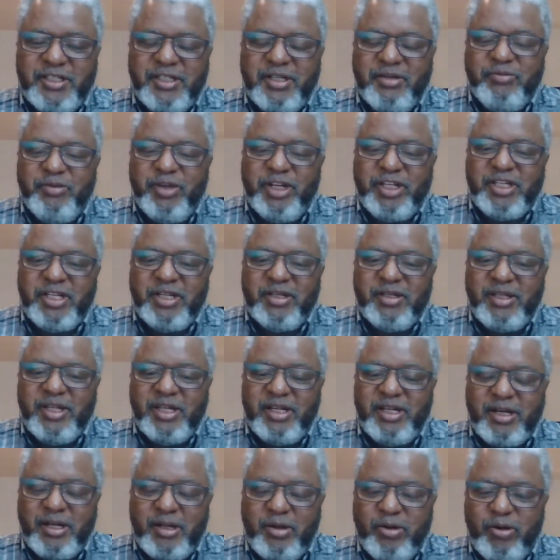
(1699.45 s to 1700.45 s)
They maintain
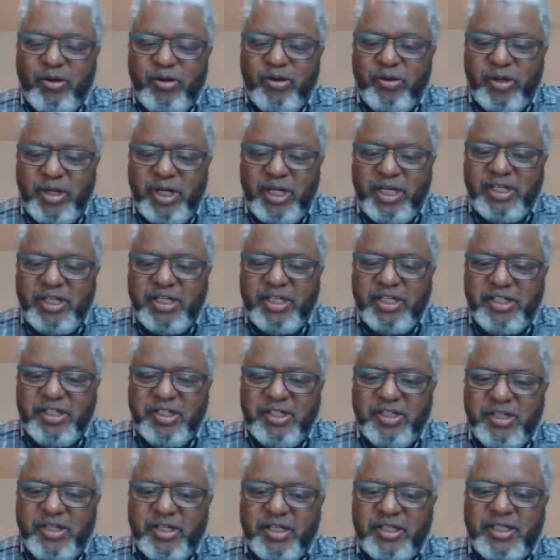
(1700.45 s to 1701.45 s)
their own
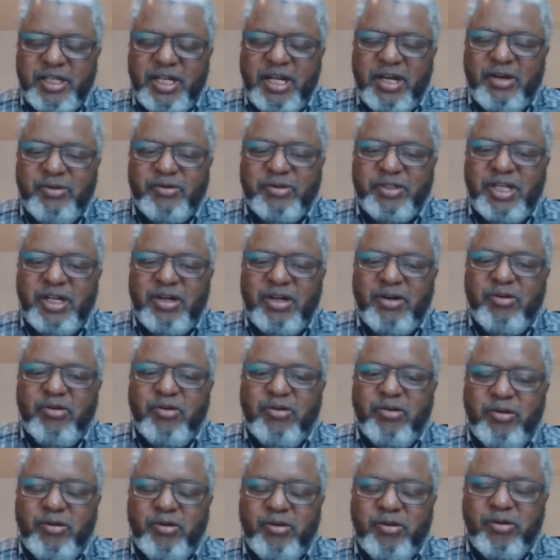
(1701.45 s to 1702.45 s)
indigenous Hausa
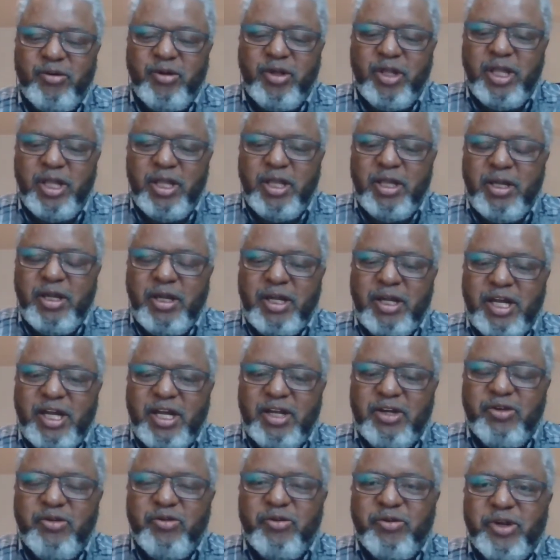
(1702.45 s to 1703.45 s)
or
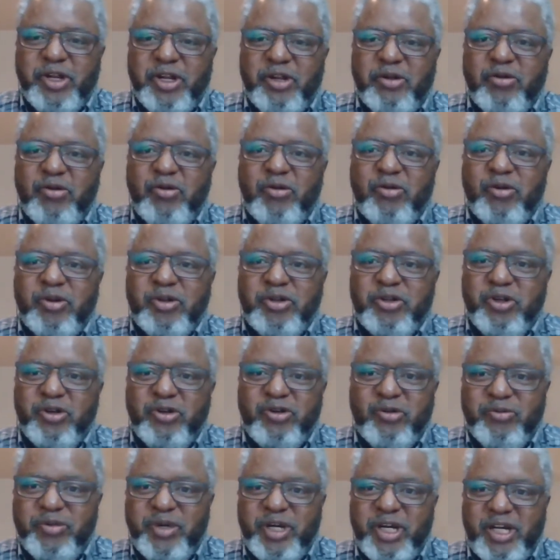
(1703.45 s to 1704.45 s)
Kanuri or
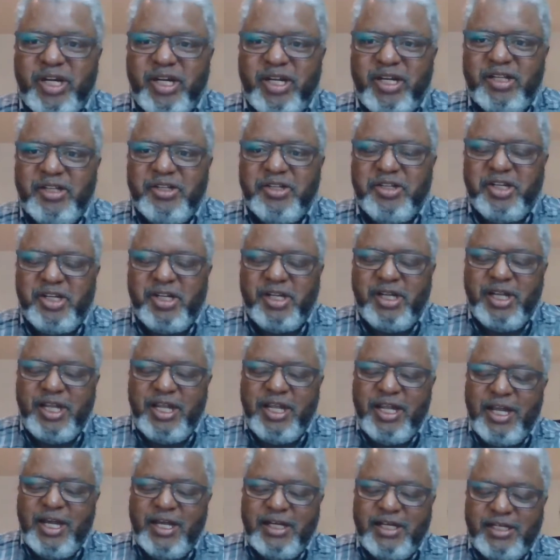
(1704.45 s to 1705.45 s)
Yoruba culture,
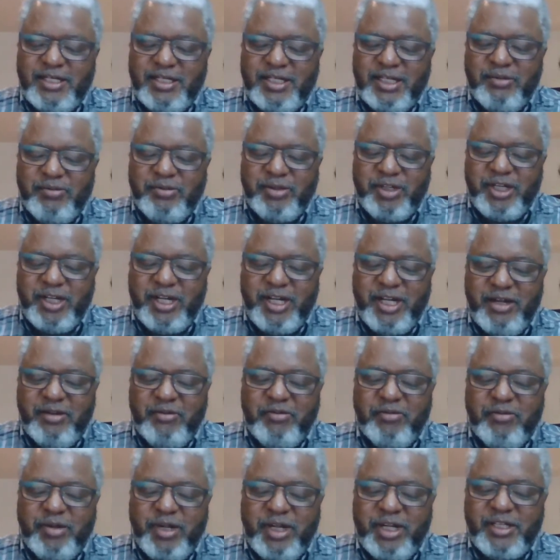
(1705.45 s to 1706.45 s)
at the same
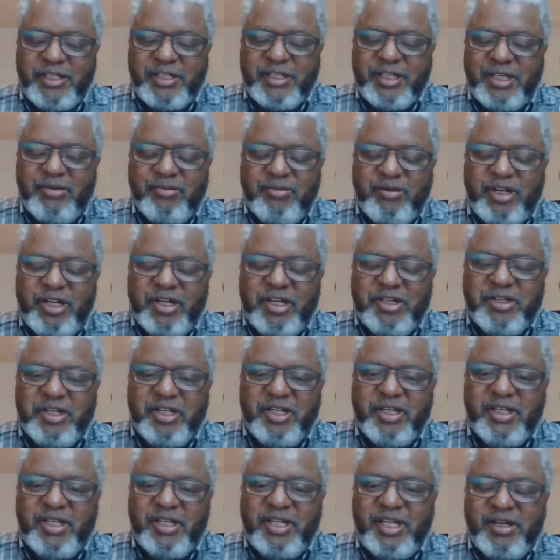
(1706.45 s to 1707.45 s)
time
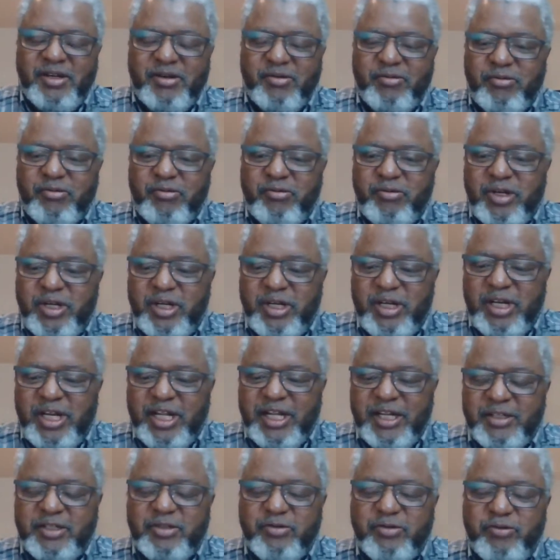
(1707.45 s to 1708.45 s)
establishing the
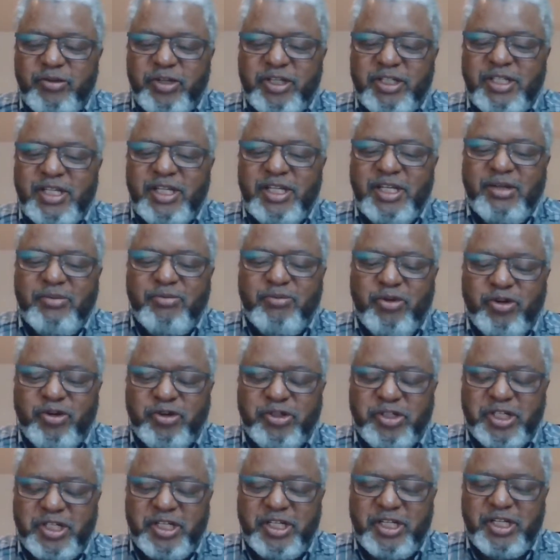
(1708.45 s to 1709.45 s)
links with the
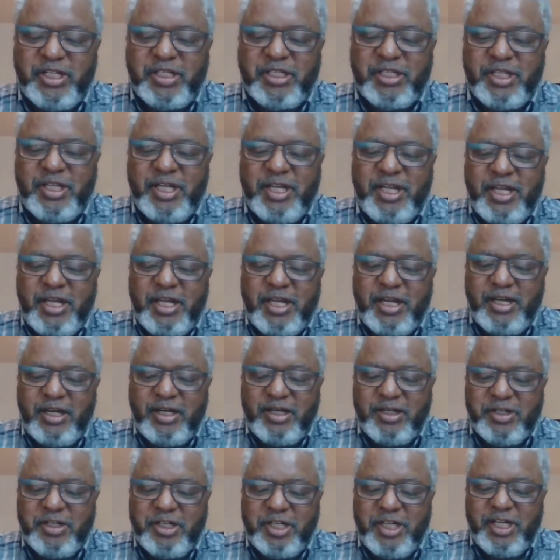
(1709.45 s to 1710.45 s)
Portuguese
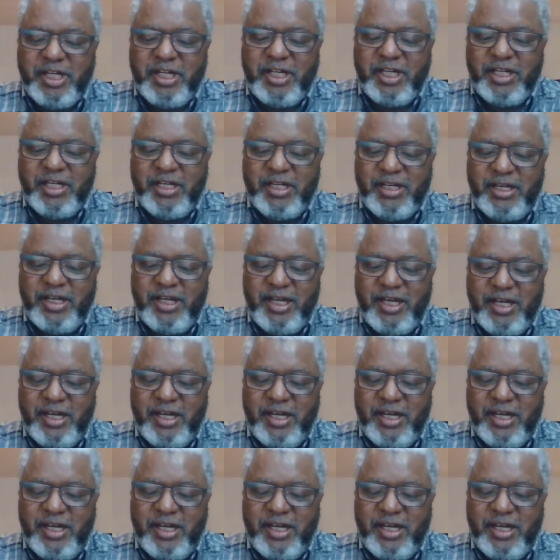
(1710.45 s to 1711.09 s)
culture in